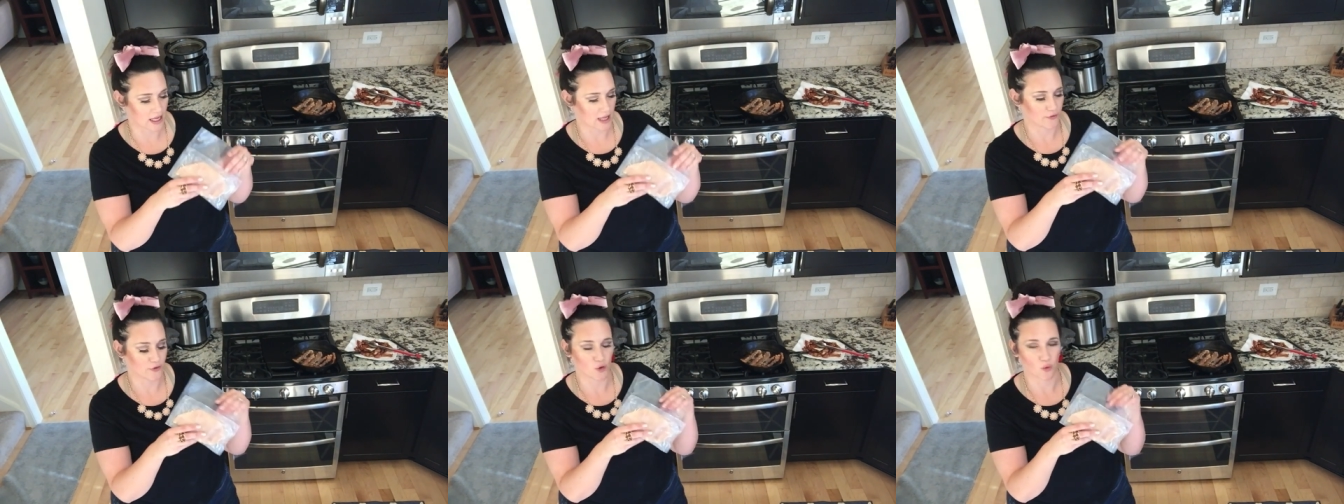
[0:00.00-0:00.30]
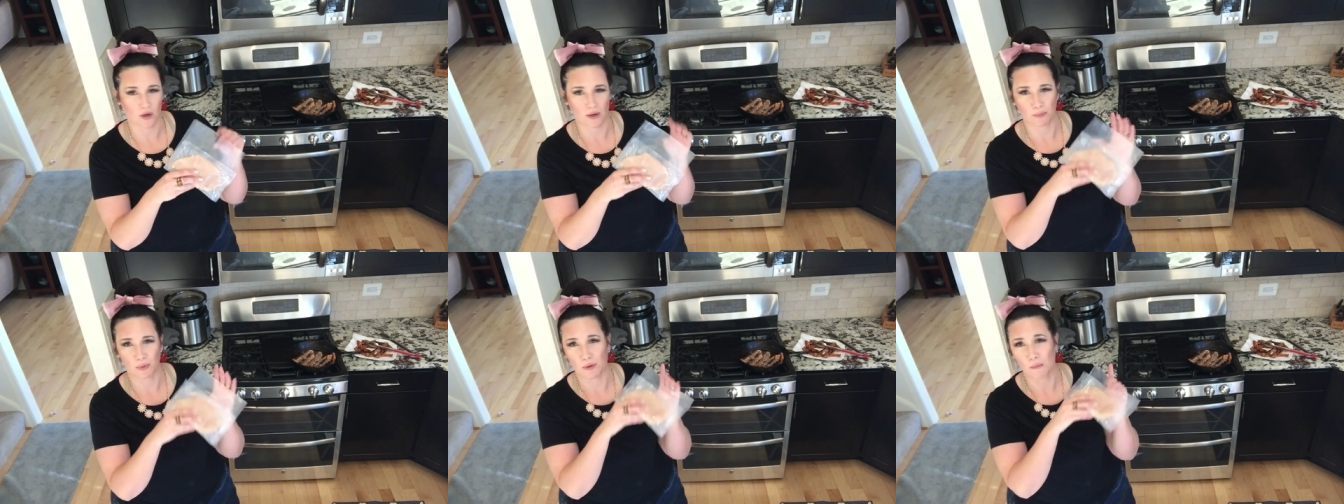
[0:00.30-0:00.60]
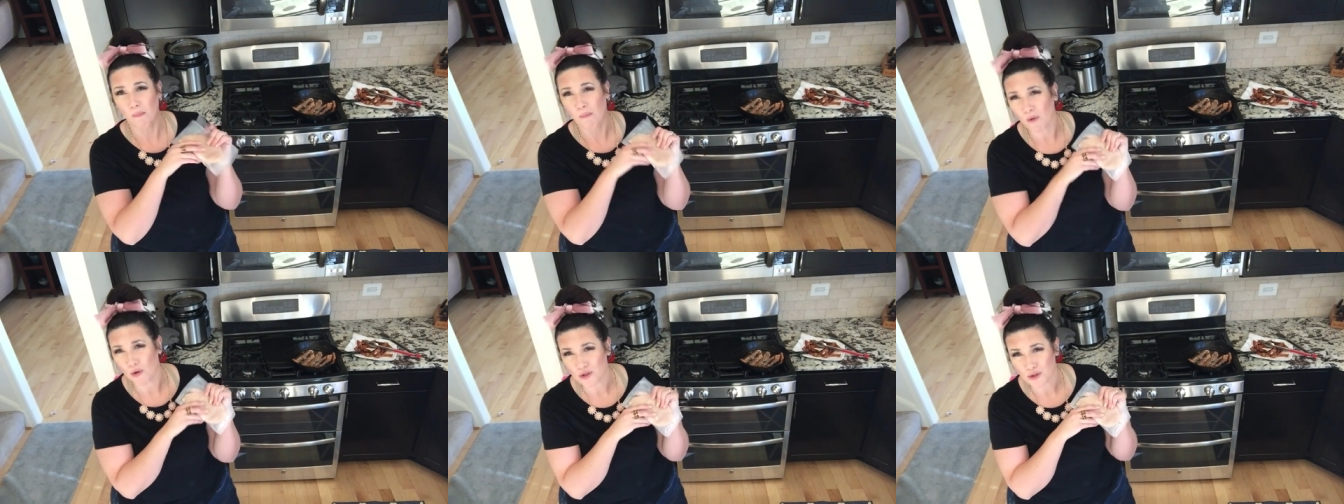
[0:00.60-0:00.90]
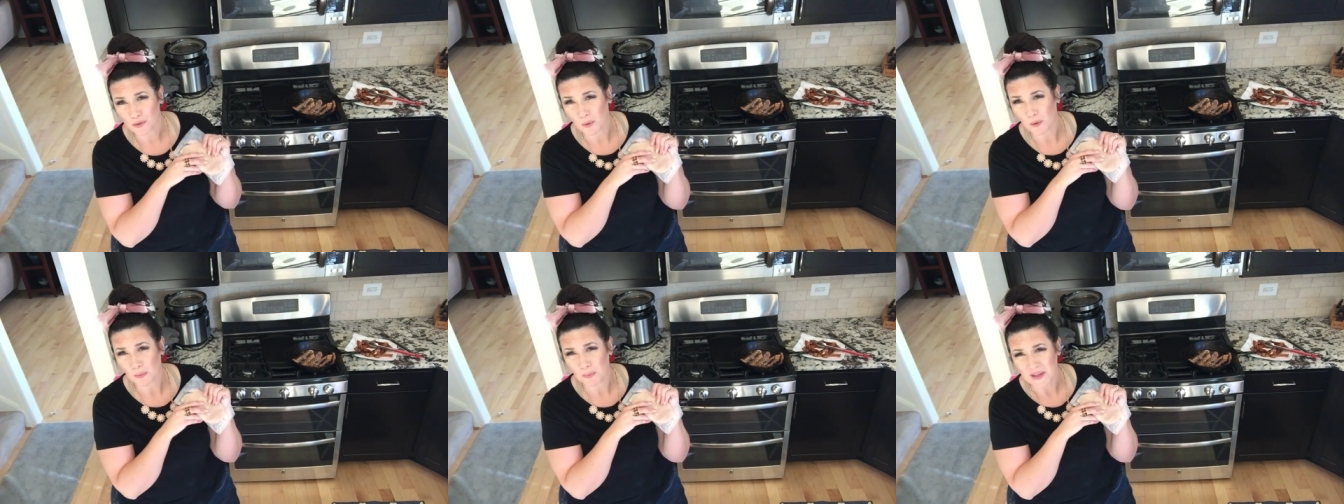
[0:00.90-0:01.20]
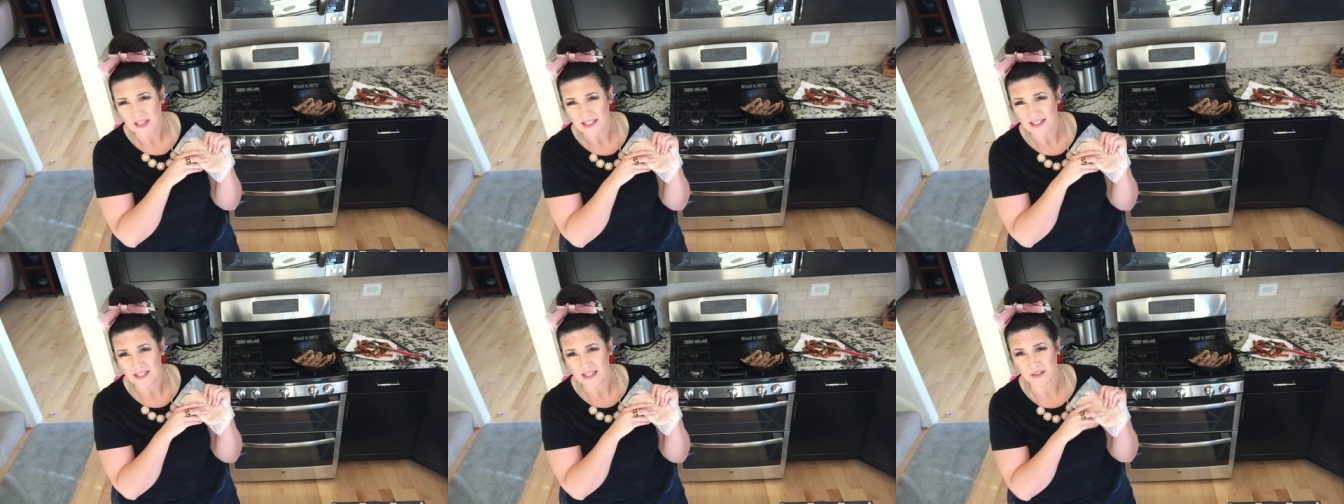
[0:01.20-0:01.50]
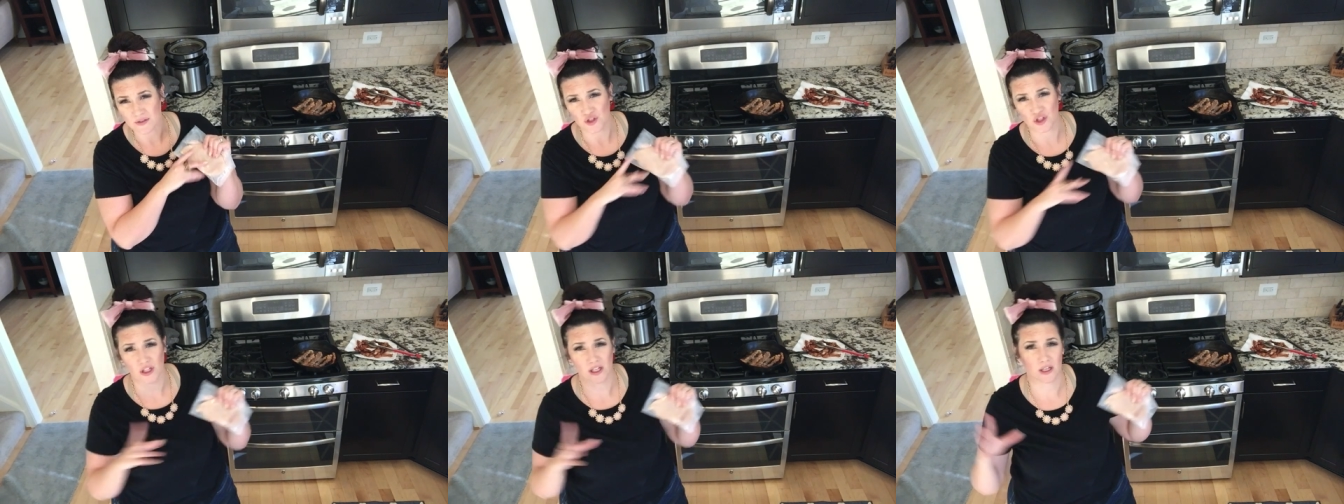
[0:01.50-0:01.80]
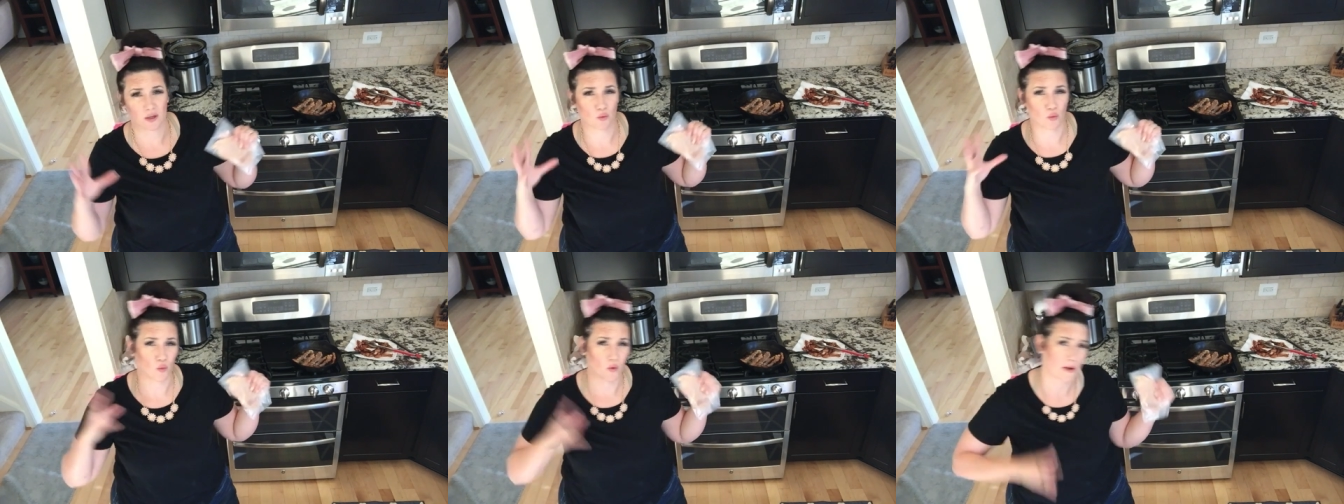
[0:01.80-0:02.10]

If you wanna put multiple pieces of chicken,